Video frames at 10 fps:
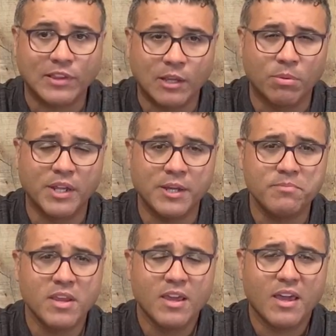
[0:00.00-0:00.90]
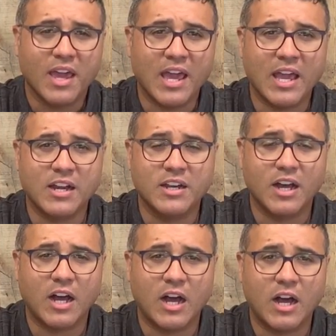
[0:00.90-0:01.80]
and Liberty. And
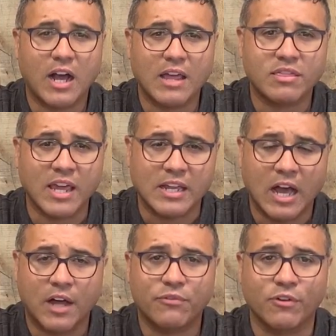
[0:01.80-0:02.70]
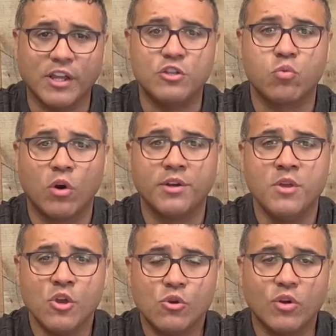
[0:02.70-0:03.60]
I thank God for each
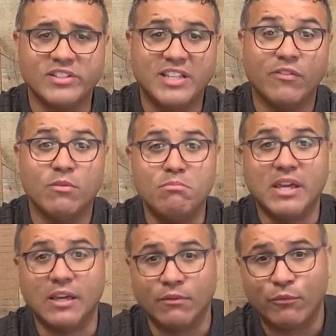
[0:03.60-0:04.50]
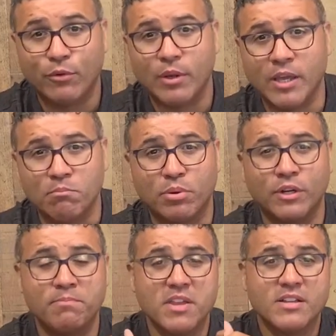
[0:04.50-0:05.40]
one who has given me
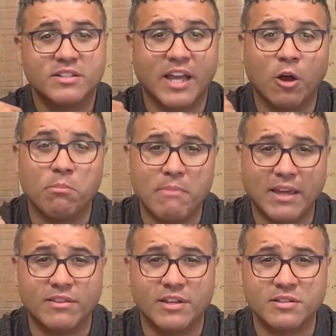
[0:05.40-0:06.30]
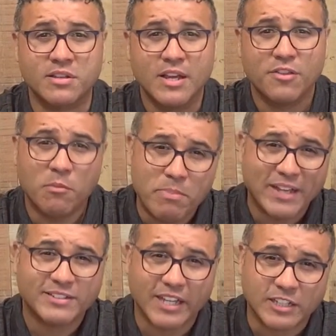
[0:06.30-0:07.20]
input to help make this the
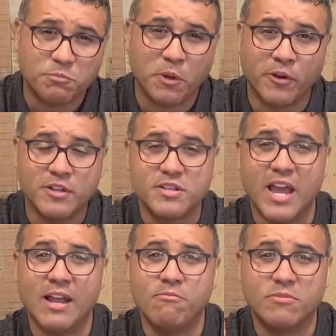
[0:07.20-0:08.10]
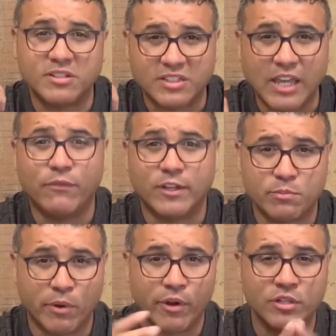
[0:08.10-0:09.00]
best experience and safe
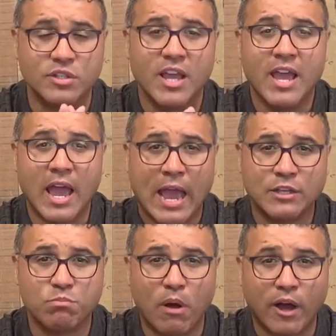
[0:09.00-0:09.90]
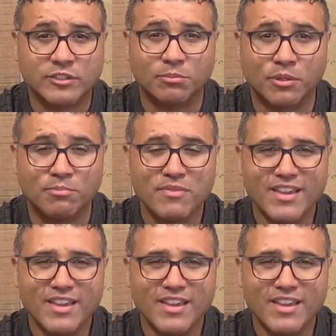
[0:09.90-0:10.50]
experience as possible.